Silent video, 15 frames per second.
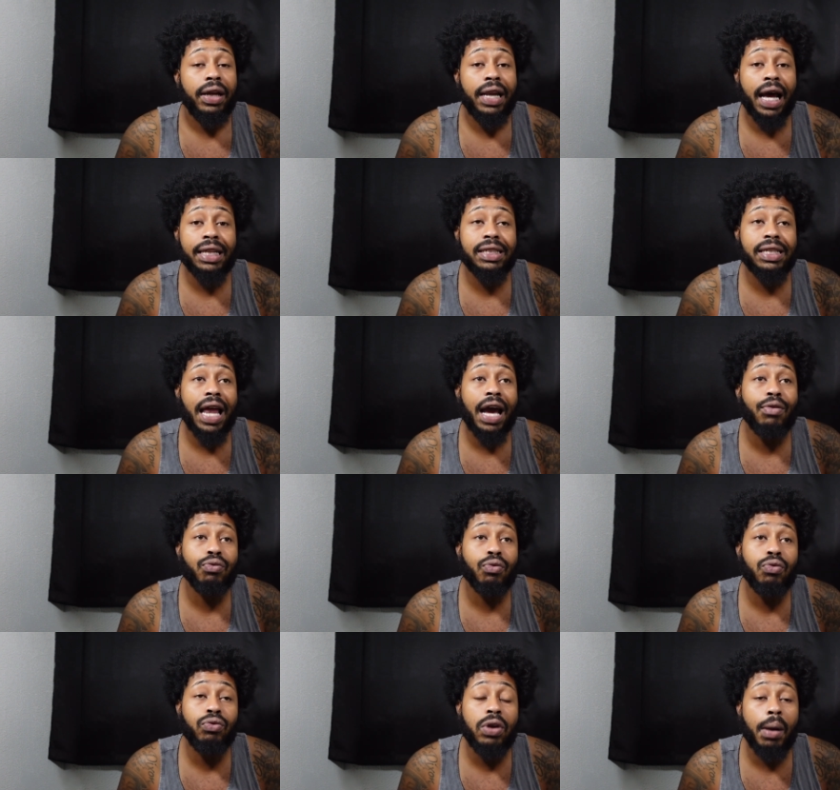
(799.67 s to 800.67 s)
That's like
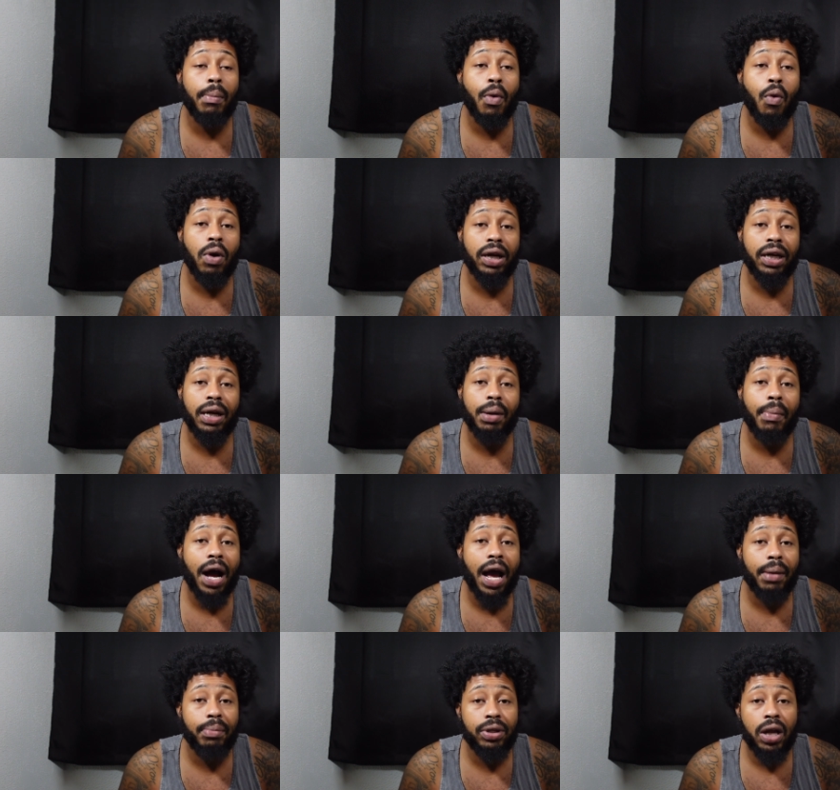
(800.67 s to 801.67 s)
rule number one in the
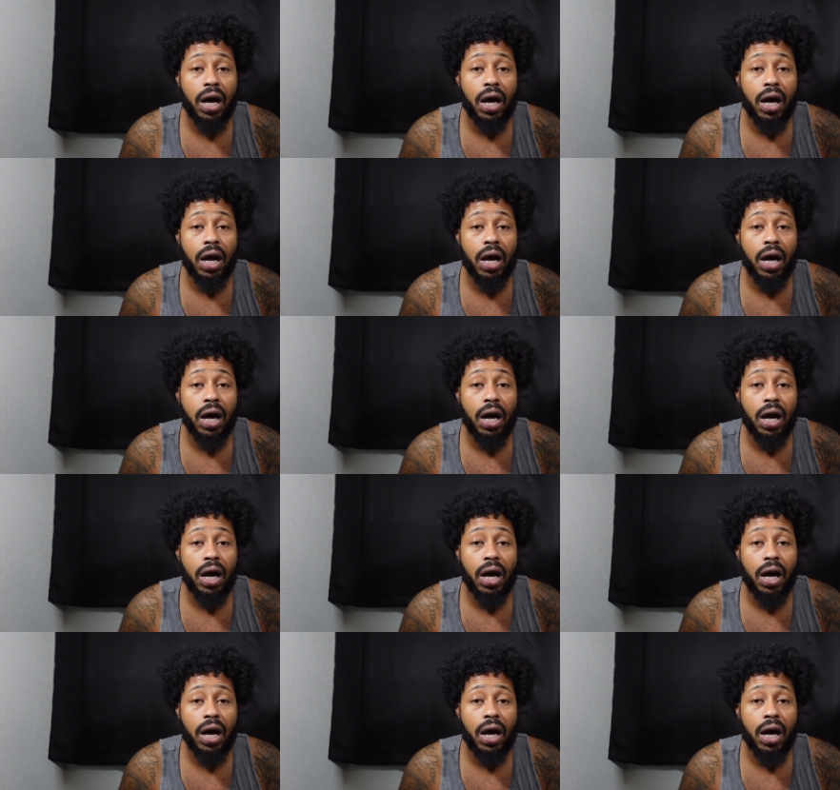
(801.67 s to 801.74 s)
Bible,